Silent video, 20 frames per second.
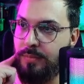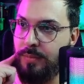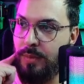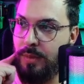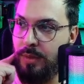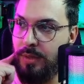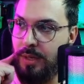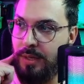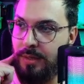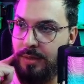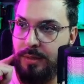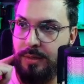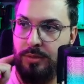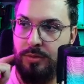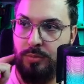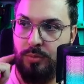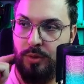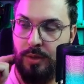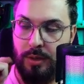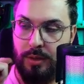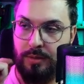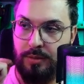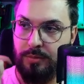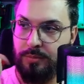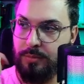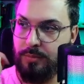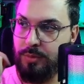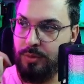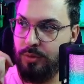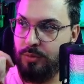Okay, let's run it.
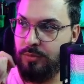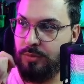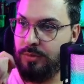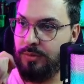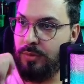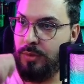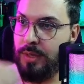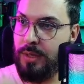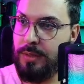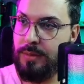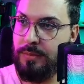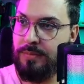Load. Great.